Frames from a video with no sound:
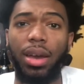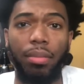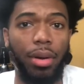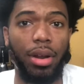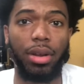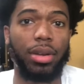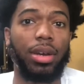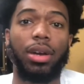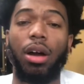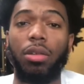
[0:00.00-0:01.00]
Bruh,
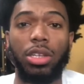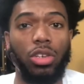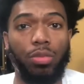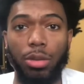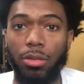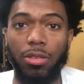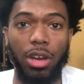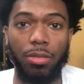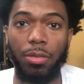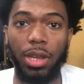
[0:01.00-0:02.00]
only 2 people have
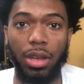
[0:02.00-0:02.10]
come to me.